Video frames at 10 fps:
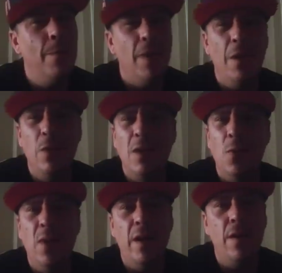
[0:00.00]
It was the
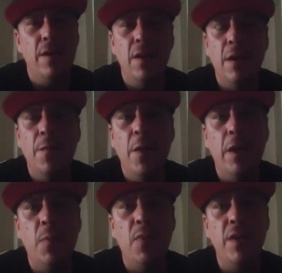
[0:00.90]
weirdest looking
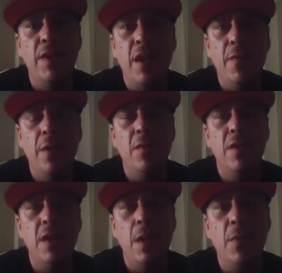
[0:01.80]
fucking prison I've ever
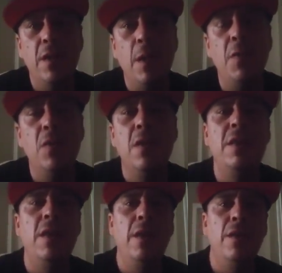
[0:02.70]
seen because I'm used to
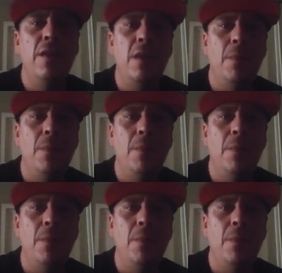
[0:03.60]
TDC,